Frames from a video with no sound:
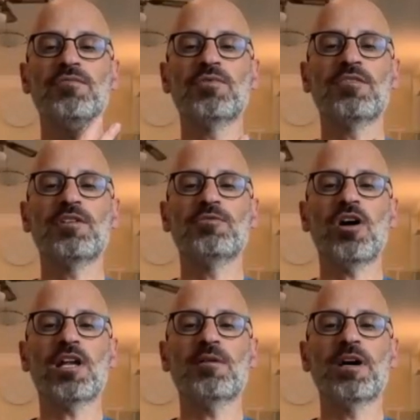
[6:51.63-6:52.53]
whatever I'm
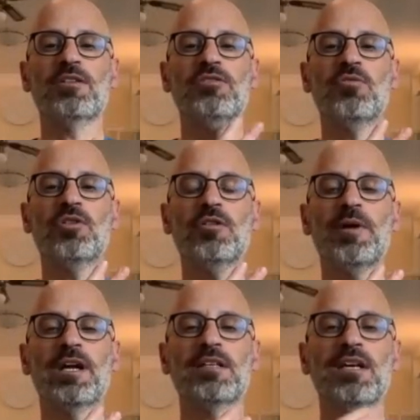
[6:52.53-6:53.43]
talking about, don't worry
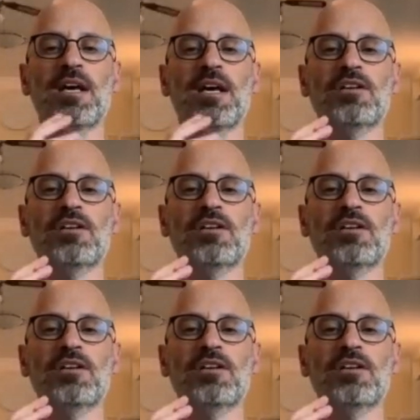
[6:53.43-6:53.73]
about it.